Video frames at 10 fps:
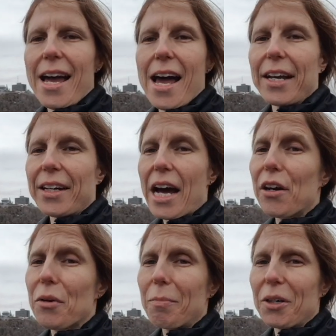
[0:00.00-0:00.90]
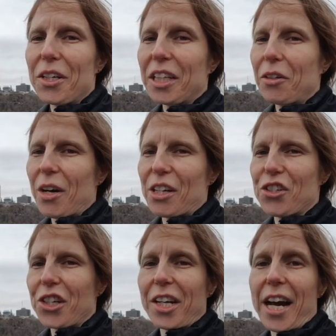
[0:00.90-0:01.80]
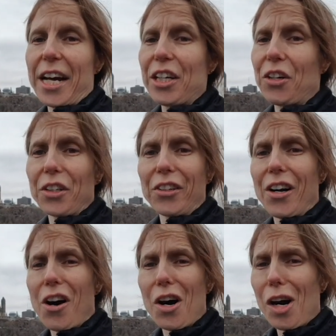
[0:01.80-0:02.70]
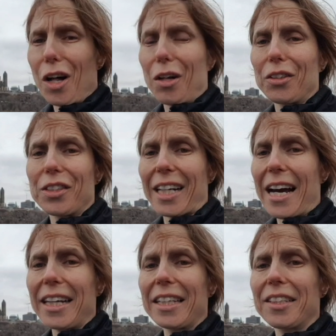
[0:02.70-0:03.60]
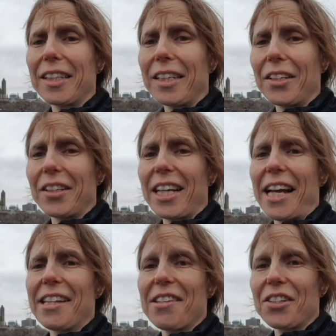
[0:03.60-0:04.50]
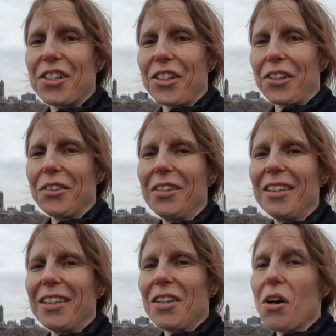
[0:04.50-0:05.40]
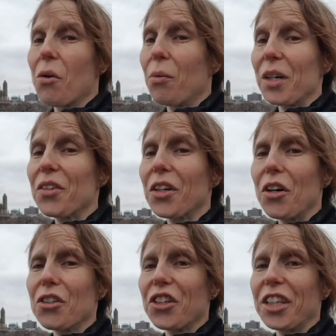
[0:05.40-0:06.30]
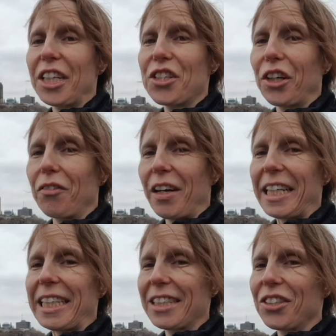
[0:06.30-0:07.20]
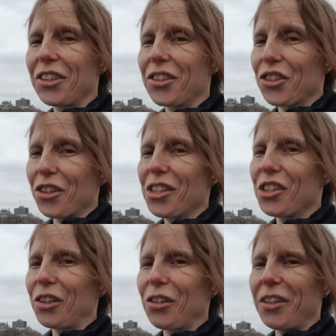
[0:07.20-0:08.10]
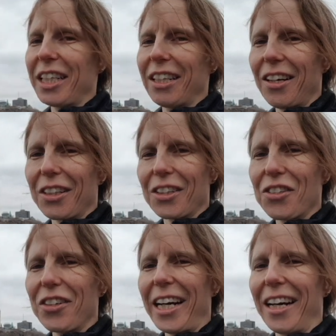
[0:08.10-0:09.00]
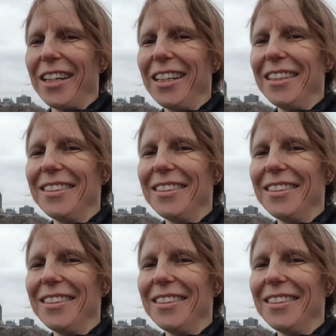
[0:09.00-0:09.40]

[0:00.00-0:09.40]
And now the burning question I know you're all dying to hear the answer to. Will the Kosher Ninja run into George Clooney along the trail?